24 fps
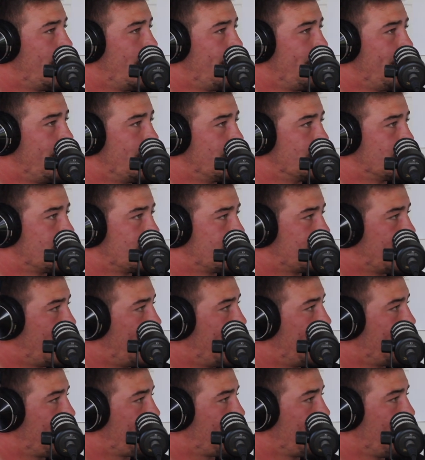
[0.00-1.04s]
and then just
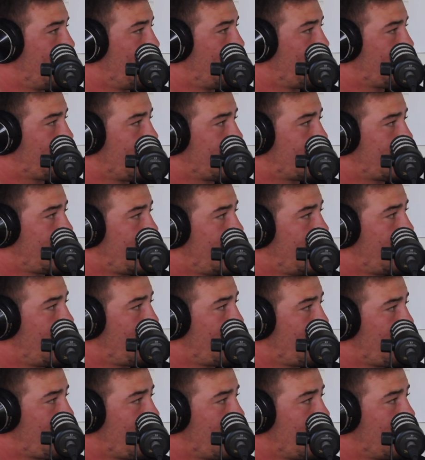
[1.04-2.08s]
stay as long as I can in
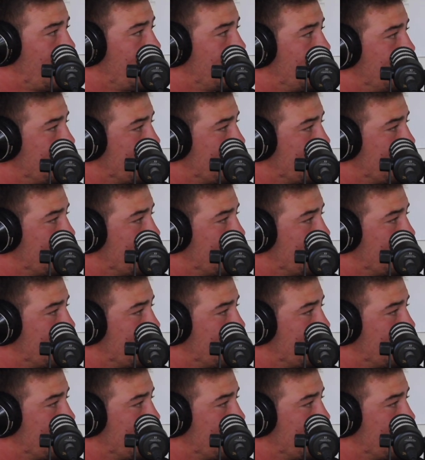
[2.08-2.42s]
New Zealand.